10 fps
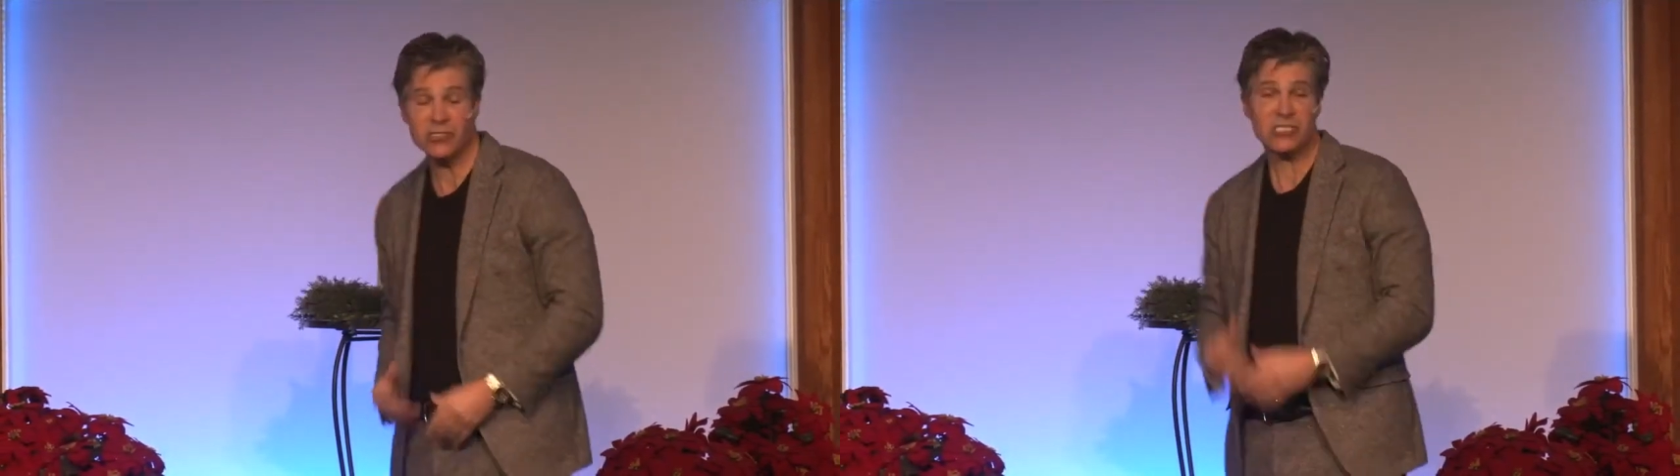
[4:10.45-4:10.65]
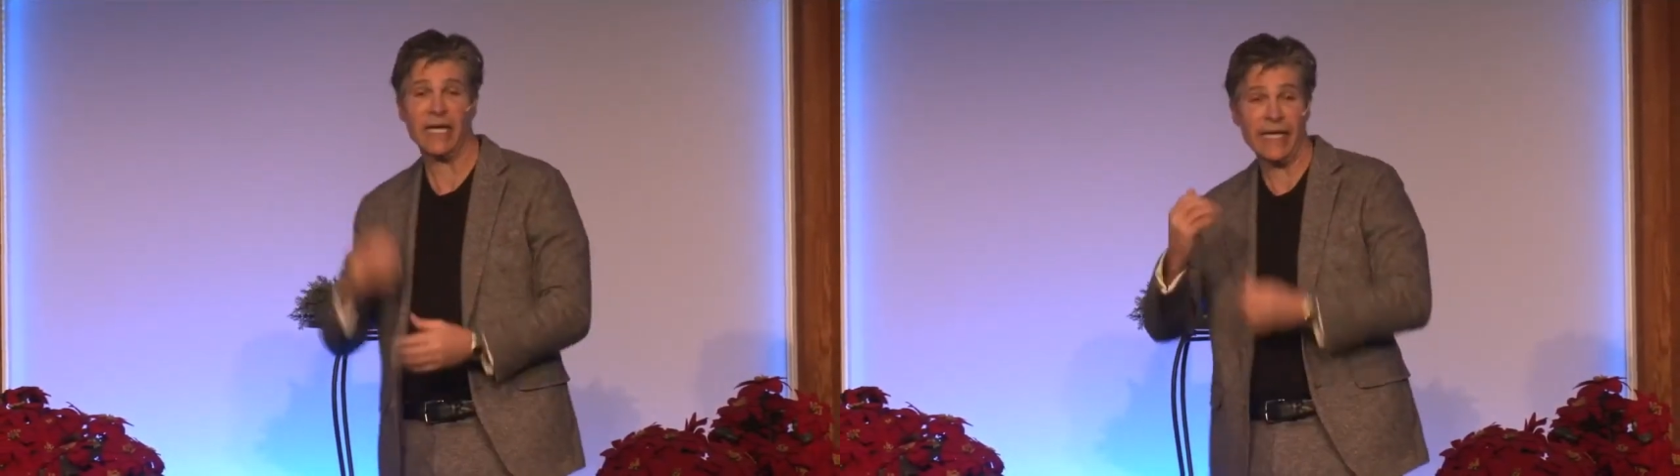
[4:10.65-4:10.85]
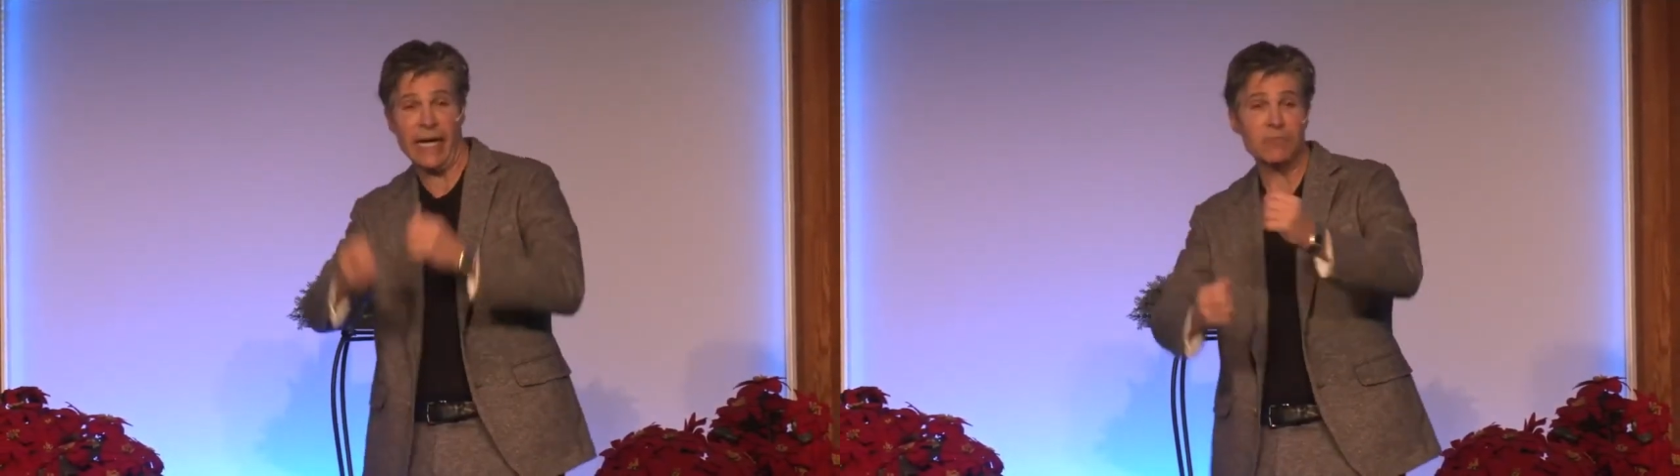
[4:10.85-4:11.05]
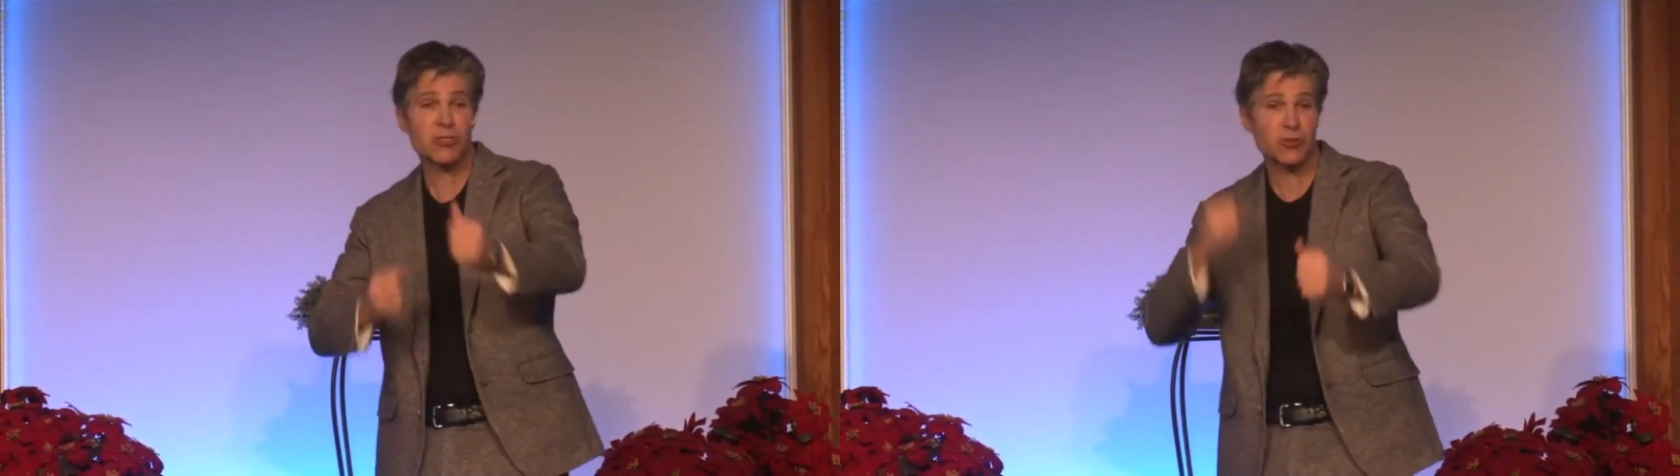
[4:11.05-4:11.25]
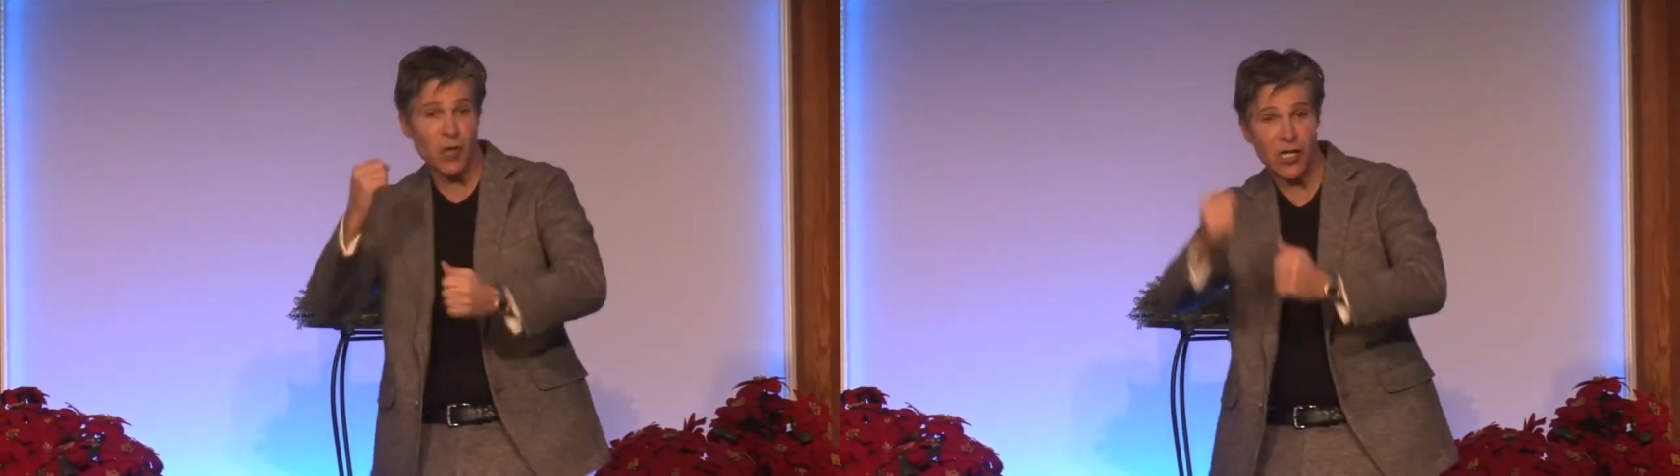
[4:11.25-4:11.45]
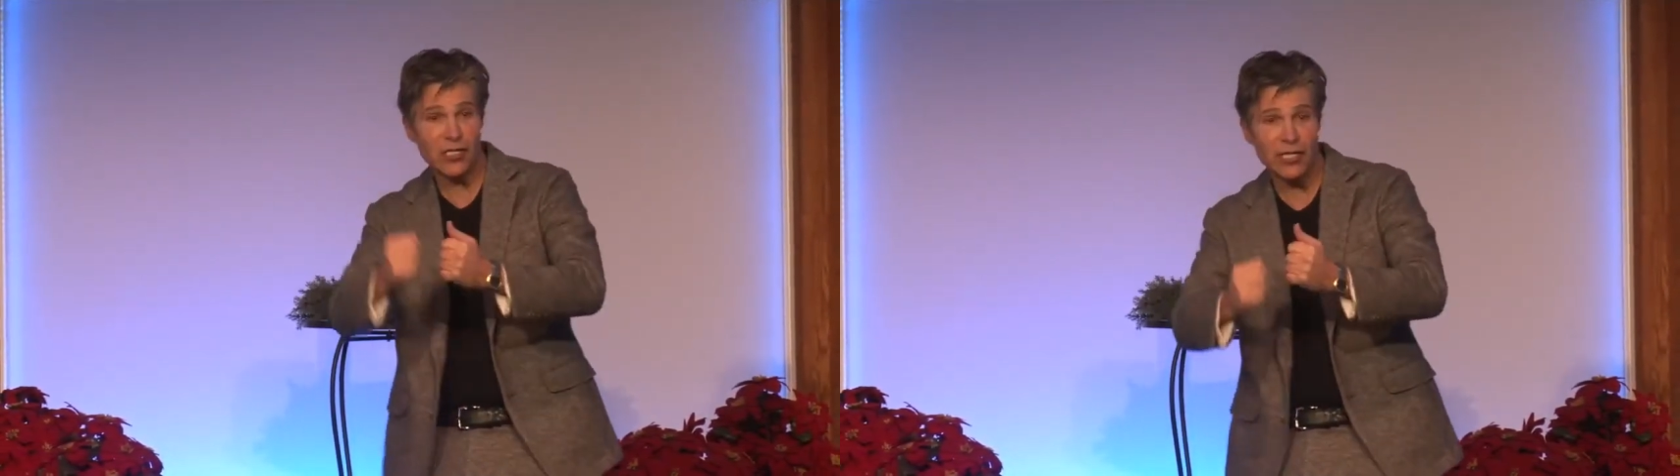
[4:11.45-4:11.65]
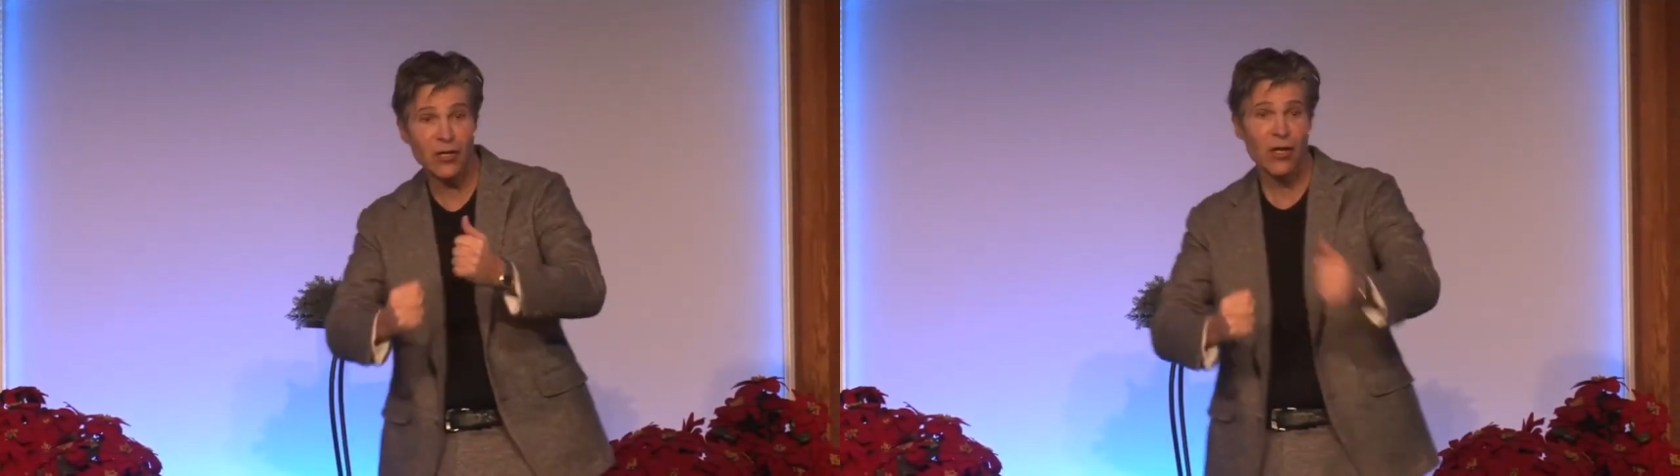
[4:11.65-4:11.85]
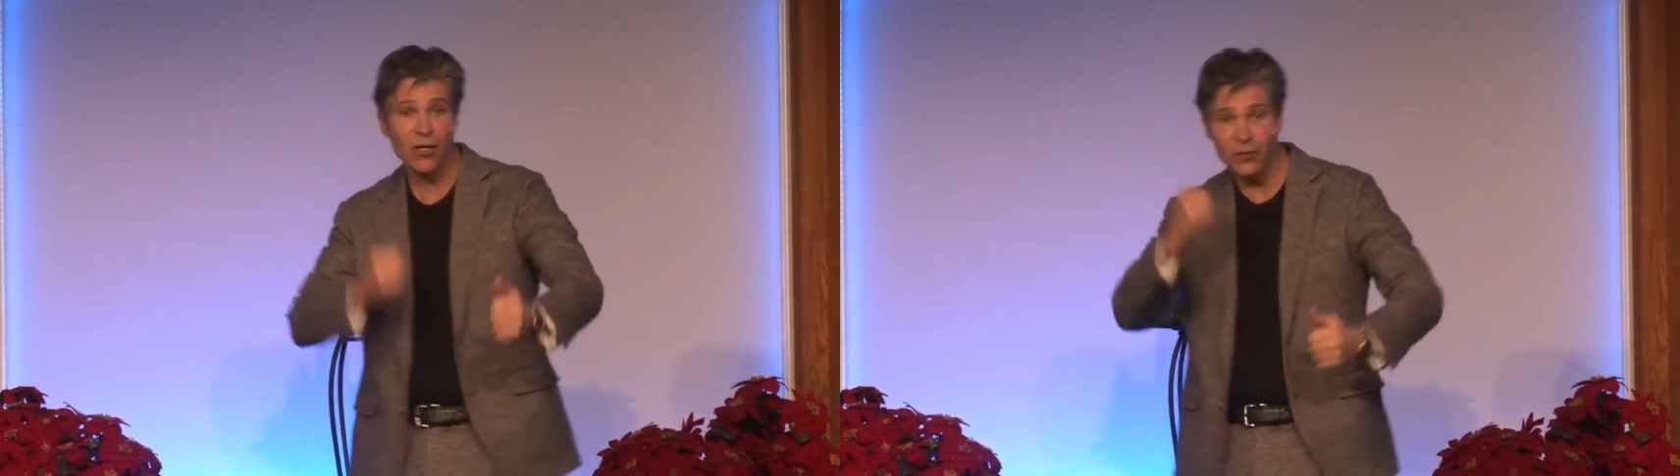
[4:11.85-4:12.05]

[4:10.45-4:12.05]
Just like I'm struggling,